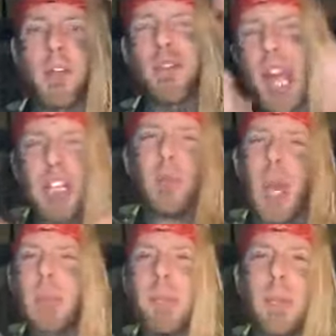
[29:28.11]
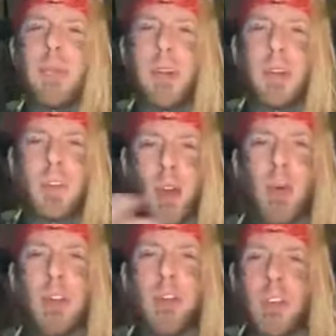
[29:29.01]
That's why people are
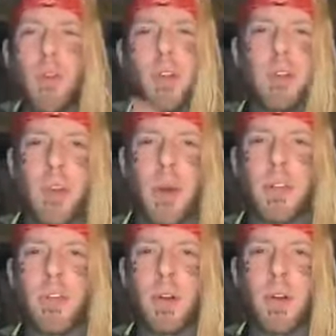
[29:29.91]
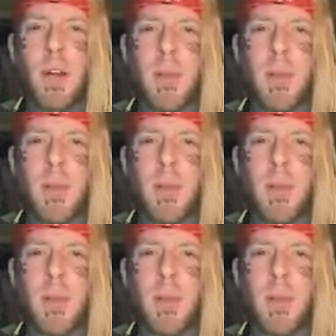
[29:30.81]
voting for who they're voting for.